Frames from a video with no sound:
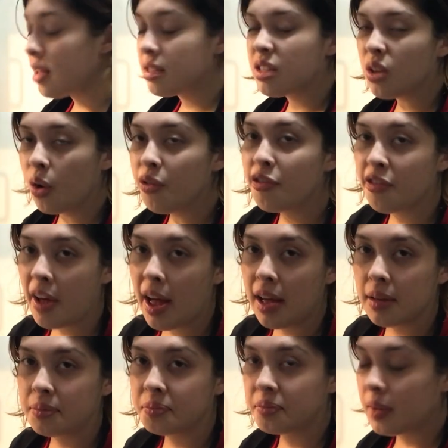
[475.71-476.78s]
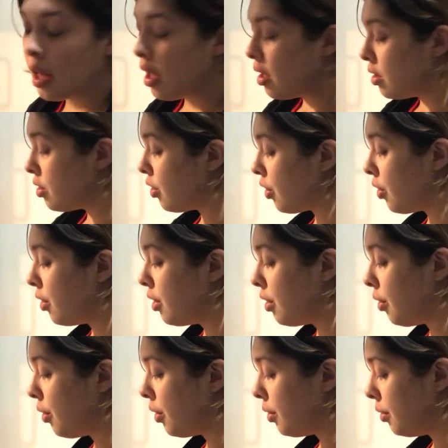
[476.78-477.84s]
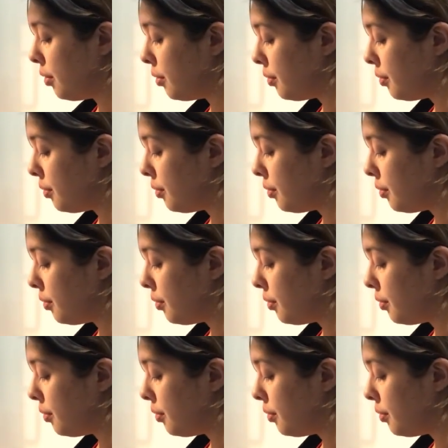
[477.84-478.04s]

its own fat, so you don't need oil.